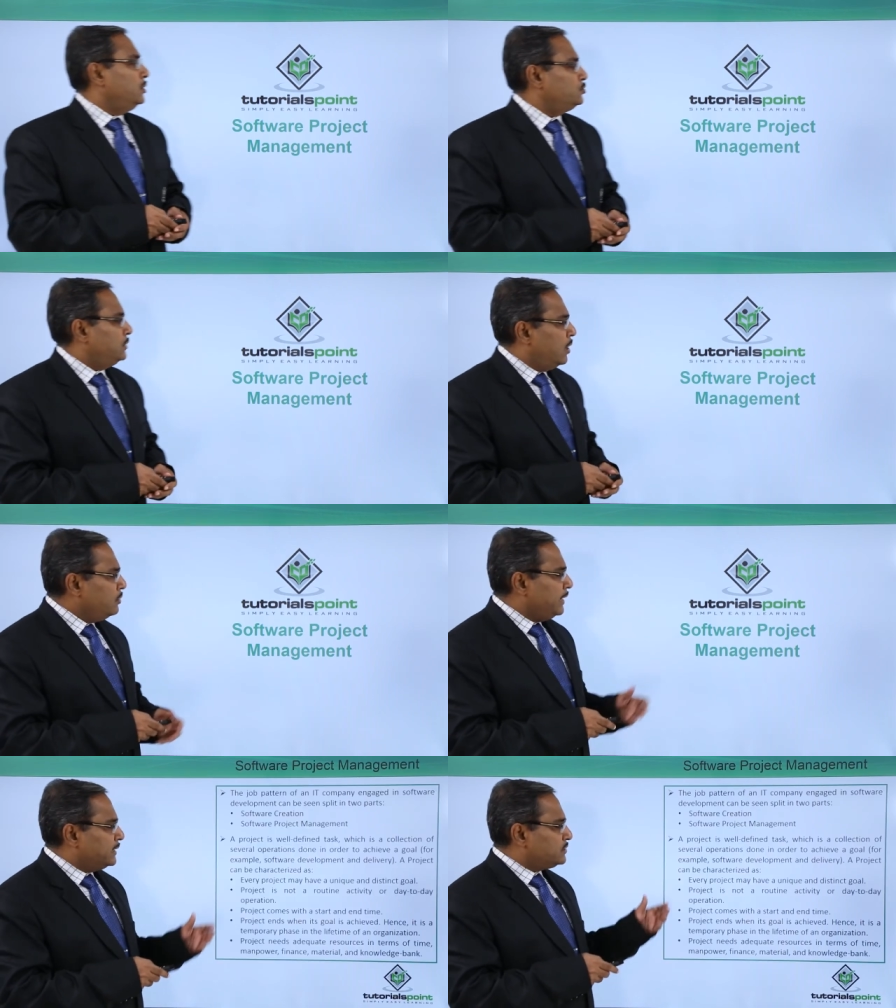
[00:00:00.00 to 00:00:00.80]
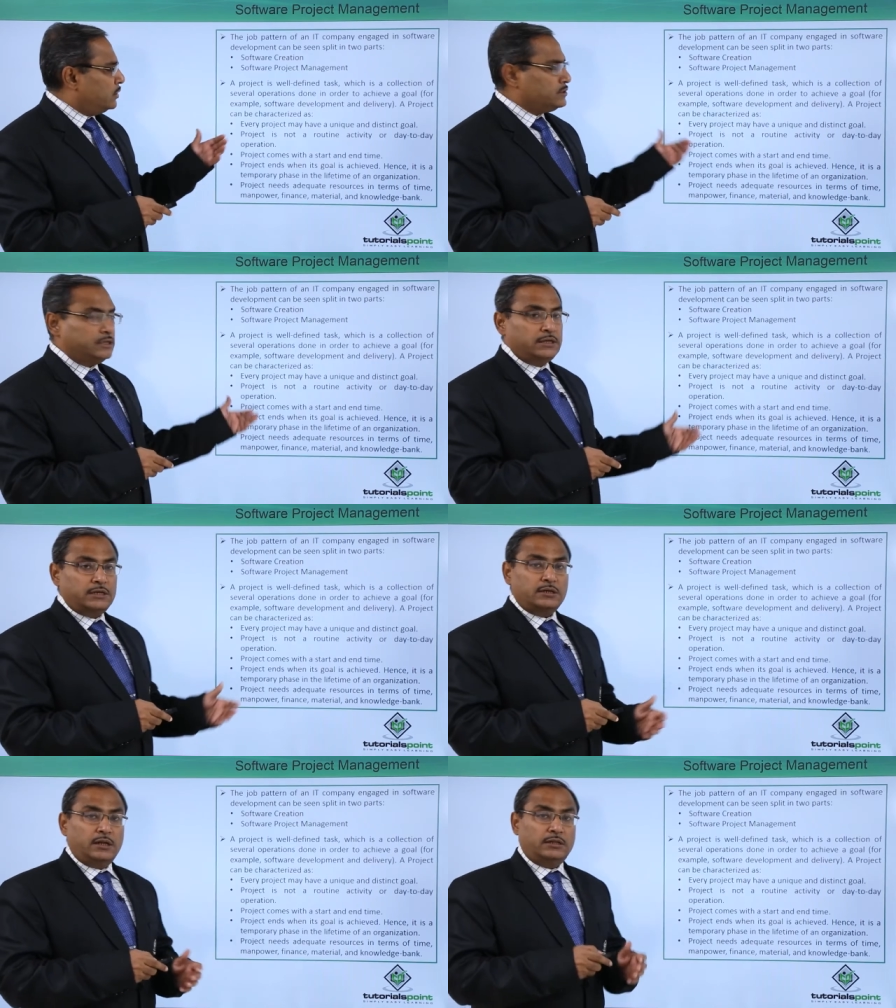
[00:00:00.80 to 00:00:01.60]
So now let us
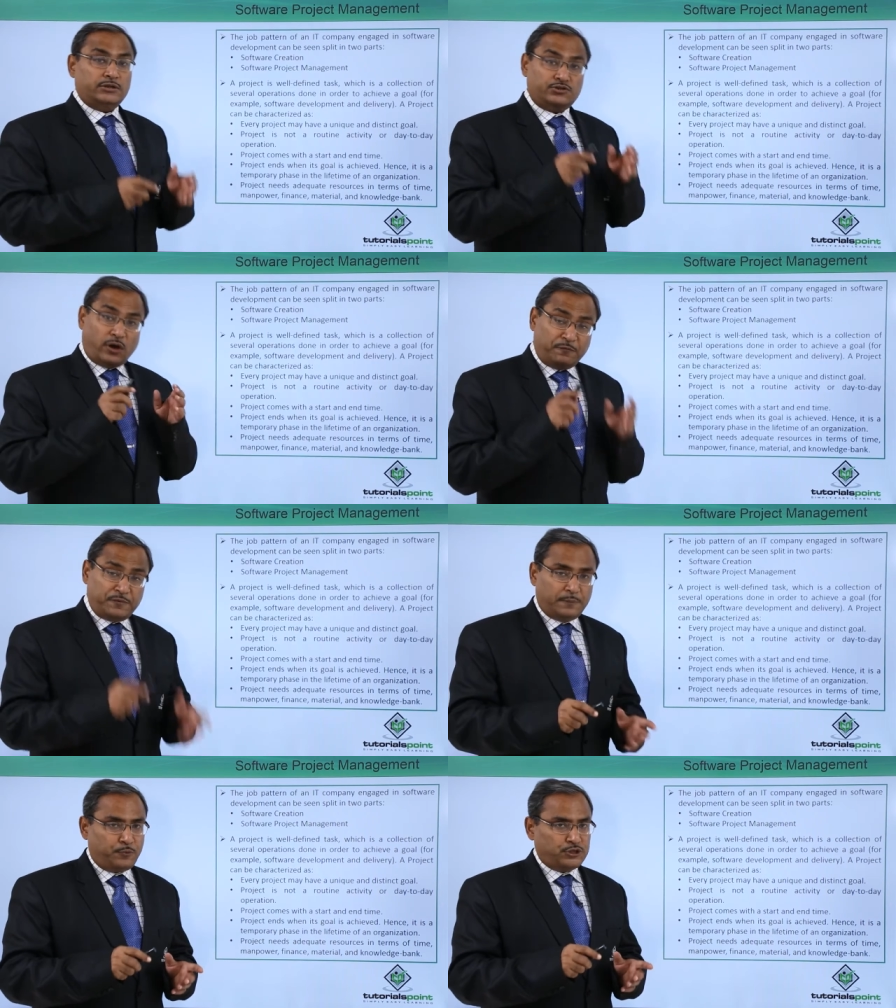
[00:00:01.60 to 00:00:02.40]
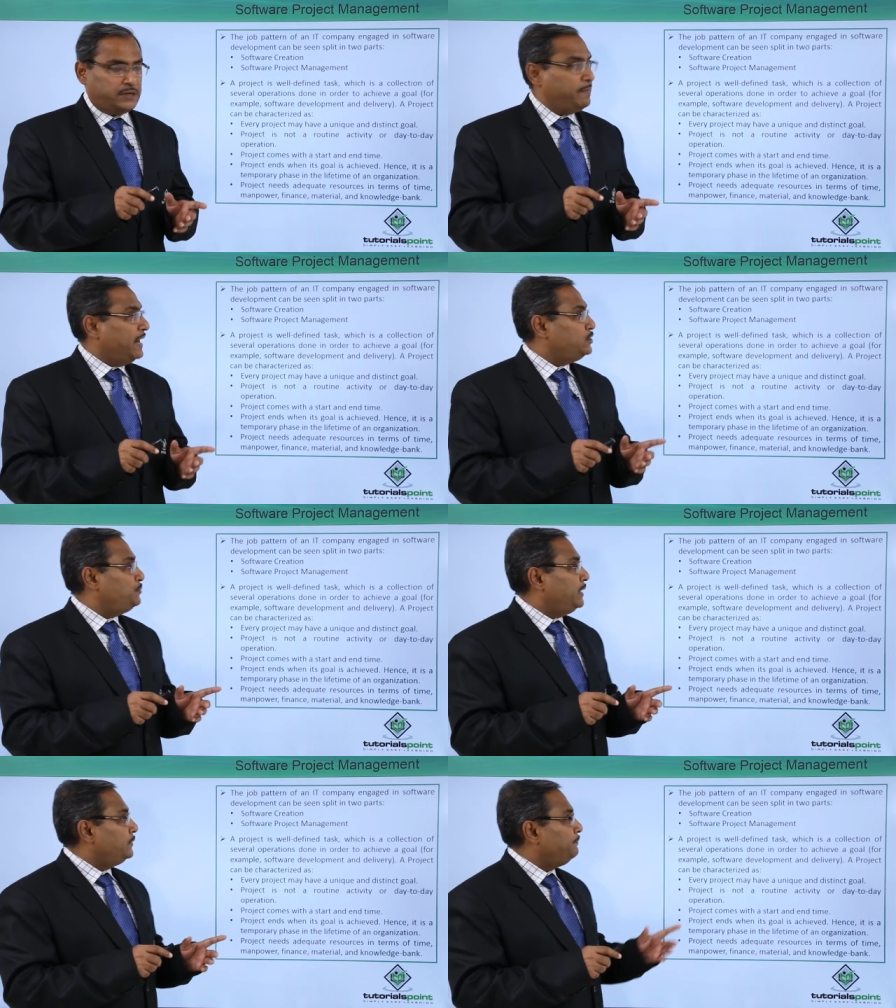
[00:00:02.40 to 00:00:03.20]
consider the software project
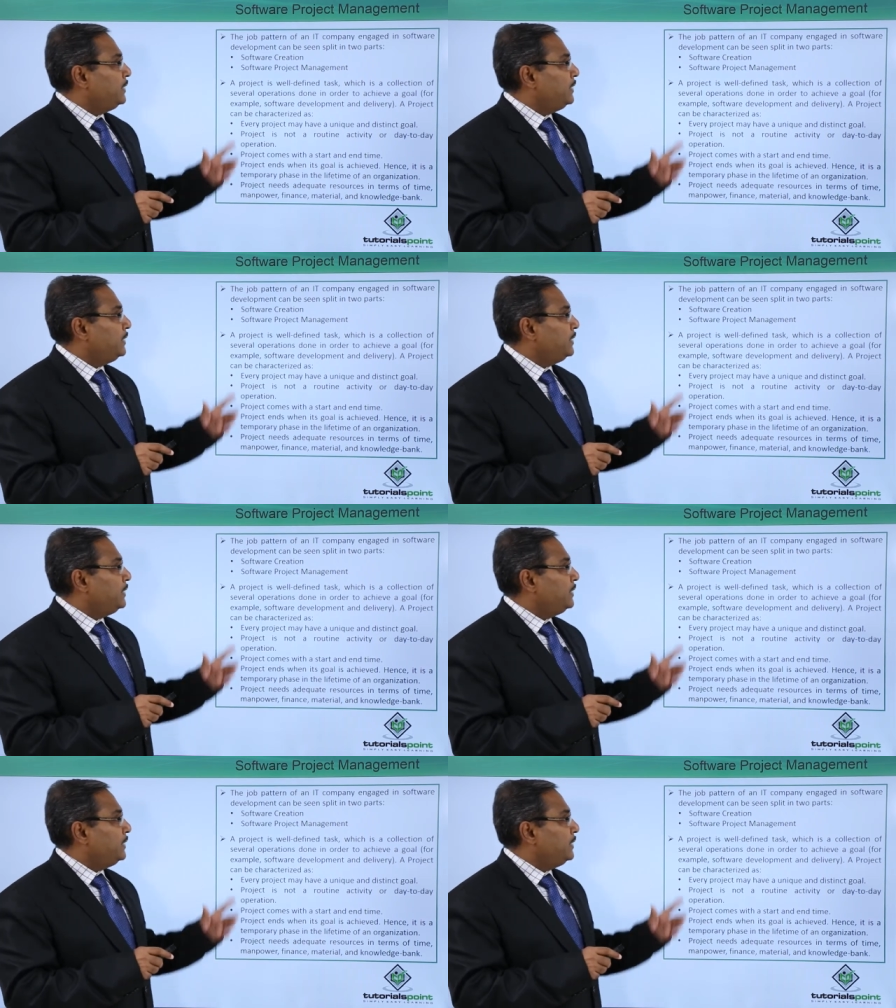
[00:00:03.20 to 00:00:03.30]
management.